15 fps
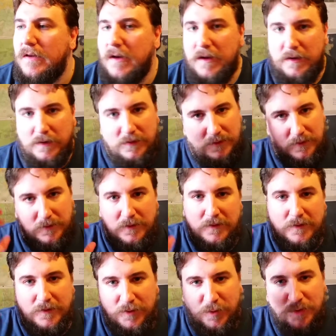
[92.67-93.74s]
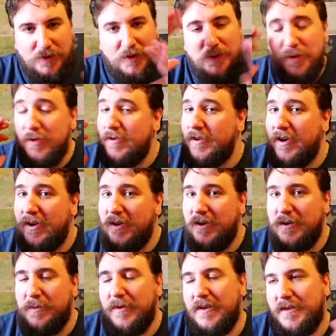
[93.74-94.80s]
And you will know who you
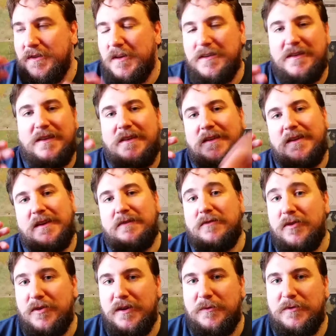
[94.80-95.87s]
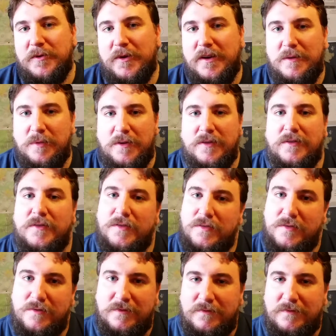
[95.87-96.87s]
are, but I'll not give your names away because